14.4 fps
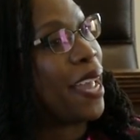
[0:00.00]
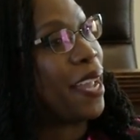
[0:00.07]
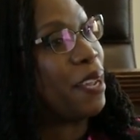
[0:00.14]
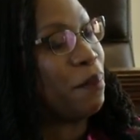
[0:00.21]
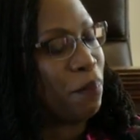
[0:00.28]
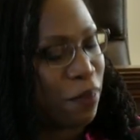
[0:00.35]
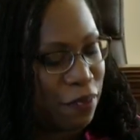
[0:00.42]

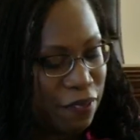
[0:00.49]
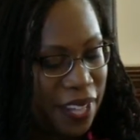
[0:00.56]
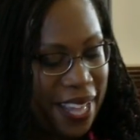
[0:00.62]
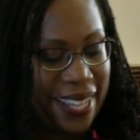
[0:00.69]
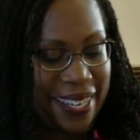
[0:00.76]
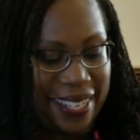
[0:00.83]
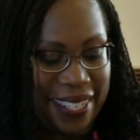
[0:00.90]
and
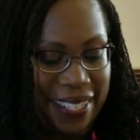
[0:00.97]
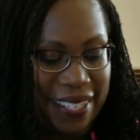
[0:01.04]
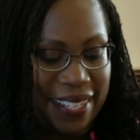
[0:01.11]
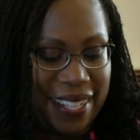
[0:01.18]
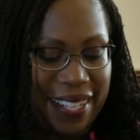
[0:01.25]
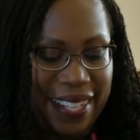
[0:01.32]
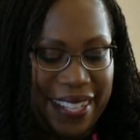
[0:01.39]
provided
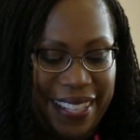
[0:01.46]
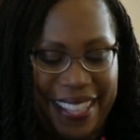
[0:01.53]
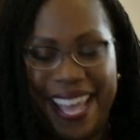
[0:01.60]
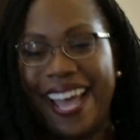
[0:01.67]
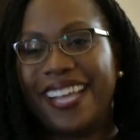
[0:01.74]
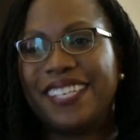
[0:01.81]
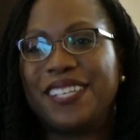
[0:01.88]

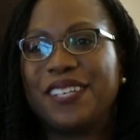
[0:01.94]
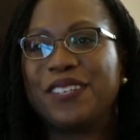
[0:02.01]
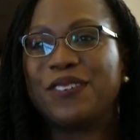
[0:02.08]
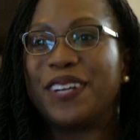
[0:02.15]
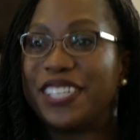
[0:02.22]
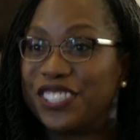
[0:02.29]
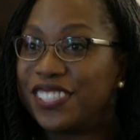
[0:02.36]
that
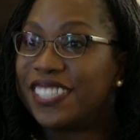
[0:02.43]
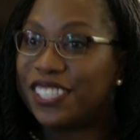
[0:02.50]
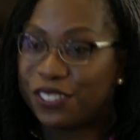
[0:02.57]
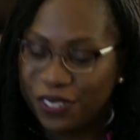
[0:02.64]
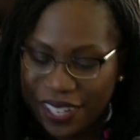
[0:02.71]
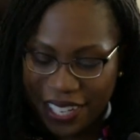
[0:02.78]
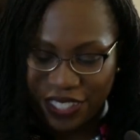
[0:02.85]
gracious
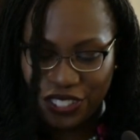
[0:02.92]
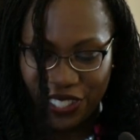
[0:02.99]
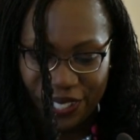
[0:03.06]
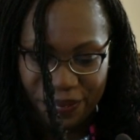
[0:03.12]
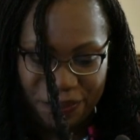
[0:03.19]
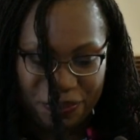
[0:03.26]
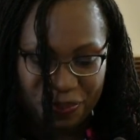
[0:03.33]

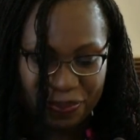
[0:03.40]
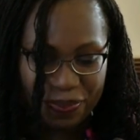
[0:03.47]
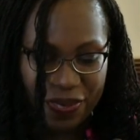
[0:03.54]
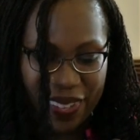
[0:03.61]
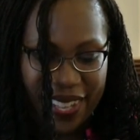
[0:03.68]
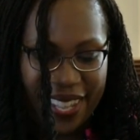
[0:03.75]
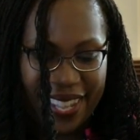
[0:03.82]
introduction.
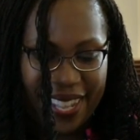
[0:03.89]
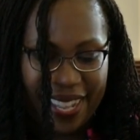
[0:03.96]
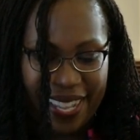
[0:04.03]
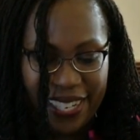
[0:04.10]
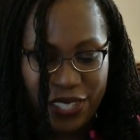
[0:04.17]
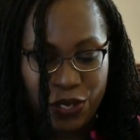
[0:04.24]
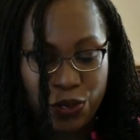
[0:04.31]

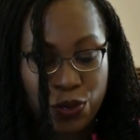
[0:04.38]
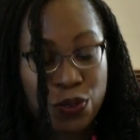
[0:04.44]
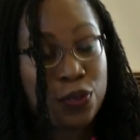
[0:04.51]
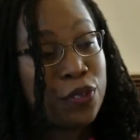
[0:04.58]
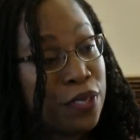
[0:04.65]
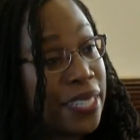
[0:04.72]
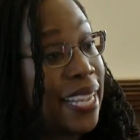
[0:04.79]
It is
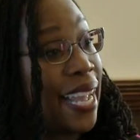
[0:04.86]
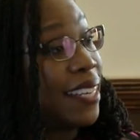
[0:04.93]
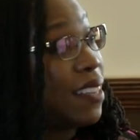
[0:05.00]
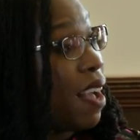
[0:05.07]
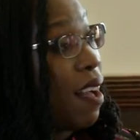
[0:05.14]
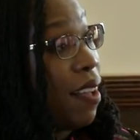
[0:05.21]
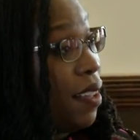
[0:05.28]
truly
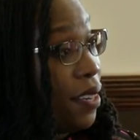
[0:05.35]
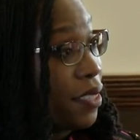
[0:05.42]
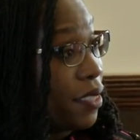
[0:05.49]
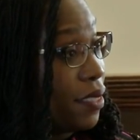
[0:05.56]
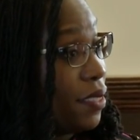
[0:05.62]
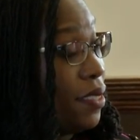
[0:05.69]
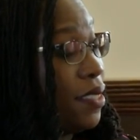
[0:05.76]
an
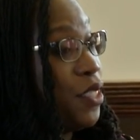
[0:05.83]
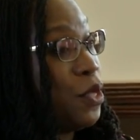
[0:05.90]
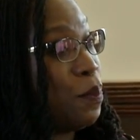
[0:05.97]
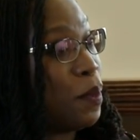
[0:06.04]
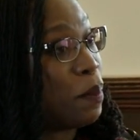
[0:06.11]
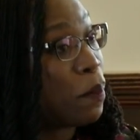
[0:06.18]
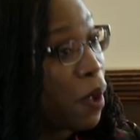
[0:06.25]
honor
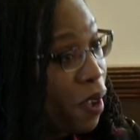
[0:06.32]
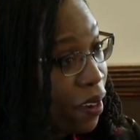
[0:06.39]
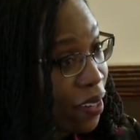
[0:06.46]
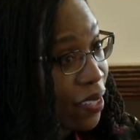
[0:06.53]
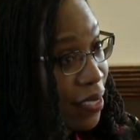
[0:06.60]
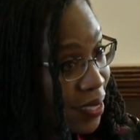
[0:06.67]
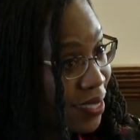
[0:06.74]
to be
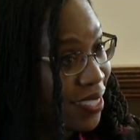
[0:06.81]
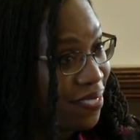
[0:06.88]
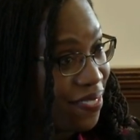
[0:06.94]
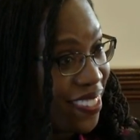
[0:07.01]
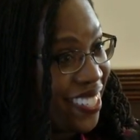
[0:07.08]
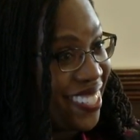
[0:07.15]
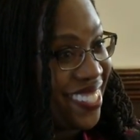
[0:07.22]
part
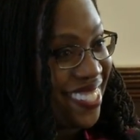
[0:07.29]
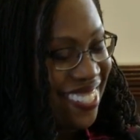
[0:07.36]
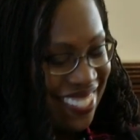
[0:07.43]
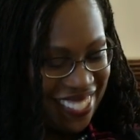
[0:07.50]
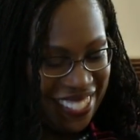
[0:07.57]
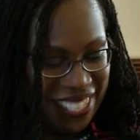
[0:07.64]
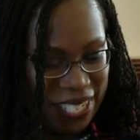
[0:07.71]
of this
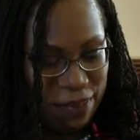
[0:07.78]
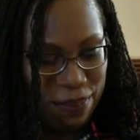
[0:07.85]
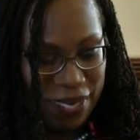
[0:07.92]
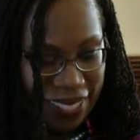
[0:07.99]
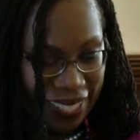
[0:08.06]
esteemed